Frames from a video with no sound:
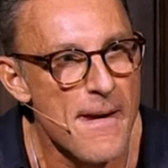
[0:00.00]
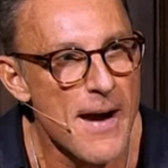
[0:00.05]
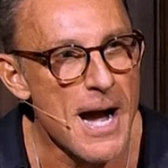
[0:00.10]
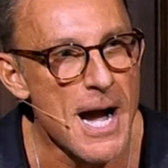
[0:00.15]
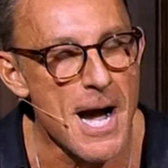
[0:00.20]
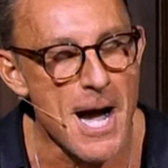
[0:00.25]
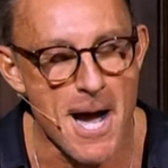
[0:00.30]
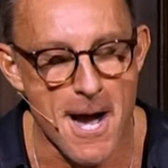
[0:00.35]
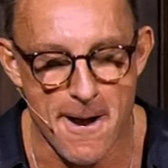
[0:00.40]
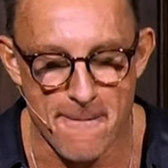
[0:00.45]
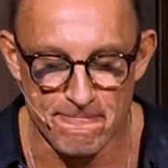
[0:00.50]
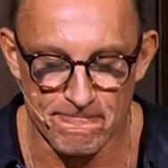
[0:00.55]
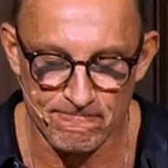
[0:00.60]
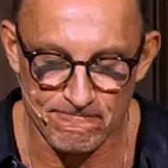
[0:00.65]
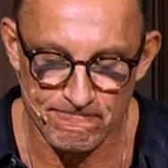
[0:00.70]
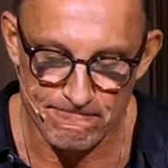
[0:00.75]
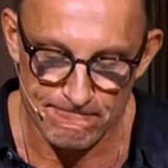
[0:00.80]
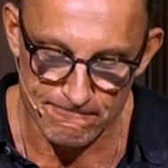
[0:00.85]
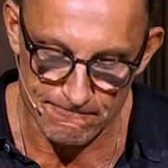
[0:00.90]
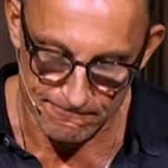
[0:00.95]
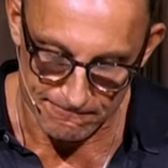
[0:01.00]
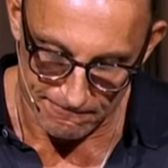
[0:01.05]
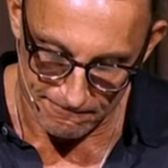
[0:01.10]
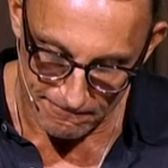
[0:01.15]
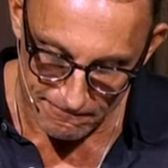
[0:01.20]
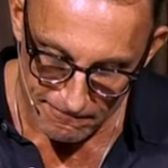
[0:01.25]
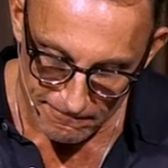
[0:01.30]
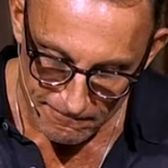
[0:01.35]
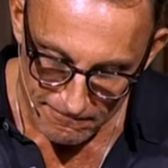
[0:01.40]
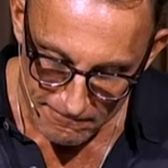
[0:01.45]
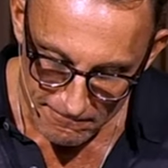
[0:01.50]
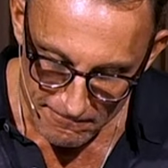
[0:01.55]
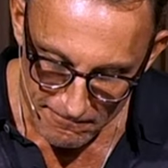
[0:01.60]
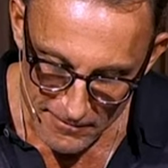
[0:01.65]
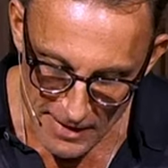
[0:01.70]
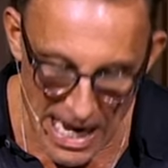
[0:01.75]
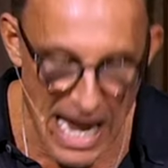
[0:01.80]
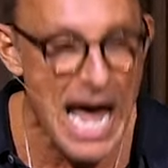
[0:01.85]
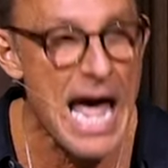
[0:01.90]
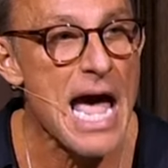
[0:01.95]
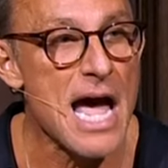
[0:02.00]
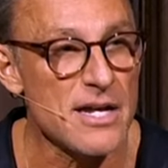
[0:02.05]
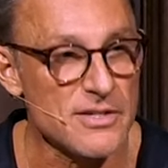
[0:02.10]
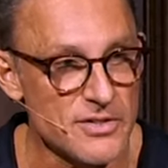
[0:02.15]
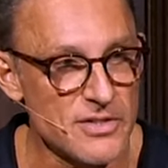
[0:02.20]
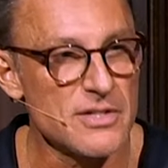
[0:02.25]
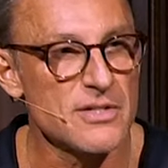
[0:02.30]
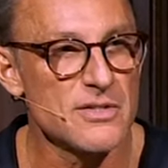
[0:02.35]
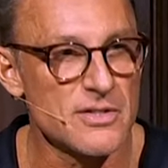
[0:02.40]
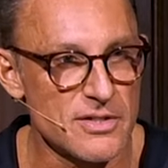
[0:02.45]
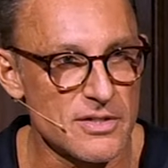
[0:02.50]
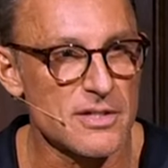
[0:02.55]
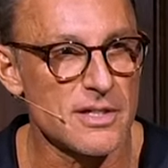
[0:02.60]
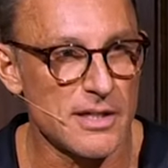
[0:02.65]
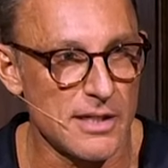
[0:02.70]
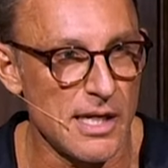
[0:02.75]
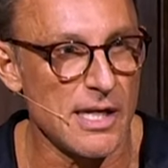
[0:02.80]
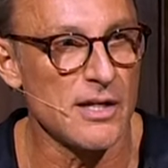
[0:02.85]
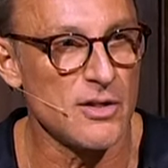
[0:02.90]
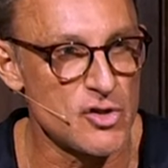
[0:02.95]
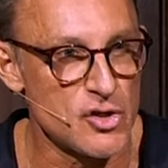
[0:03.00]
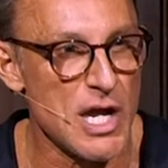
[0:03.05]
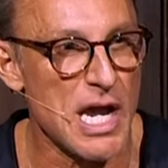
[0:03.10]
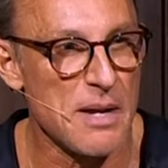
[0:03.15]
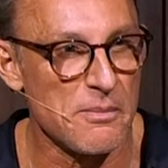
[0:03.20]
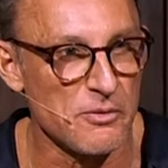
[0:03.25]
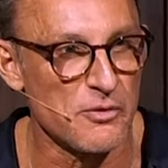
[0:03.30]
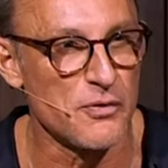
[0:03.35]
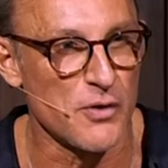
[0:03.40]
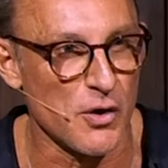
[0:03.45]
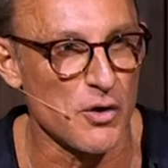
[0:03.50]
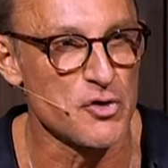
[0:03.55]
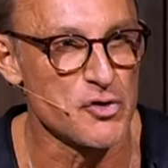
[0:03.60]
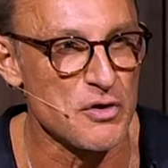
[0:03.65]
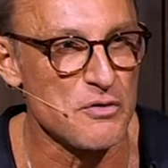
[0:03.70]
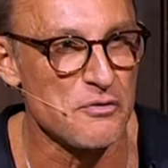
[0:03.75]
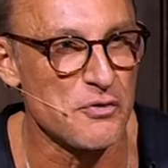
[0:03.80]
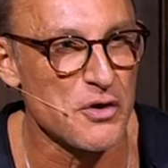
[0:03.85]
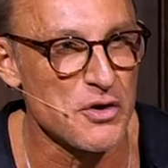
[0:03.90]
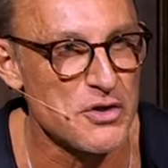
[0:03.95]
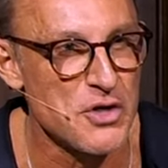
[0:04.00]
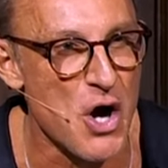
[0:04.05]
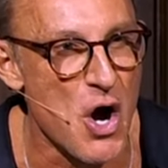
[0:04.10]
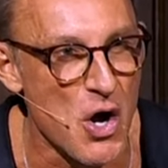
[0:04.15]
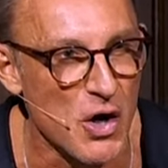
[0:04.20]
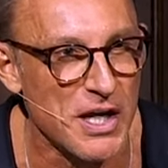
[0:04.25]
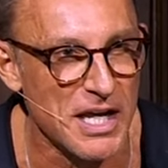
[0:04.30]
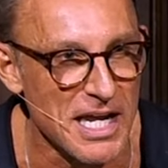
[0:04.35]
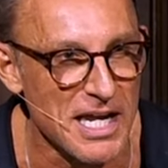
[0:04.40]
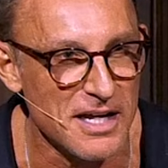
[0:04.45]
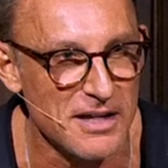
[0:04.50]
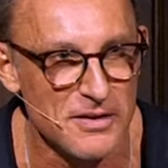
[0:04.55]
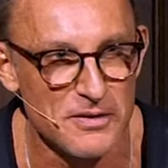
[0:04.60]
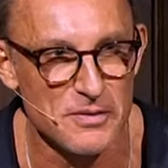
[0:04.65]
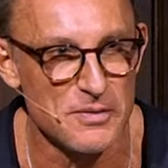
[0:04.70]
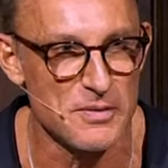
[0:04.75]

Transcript: Um, ass is King James Version for donkey.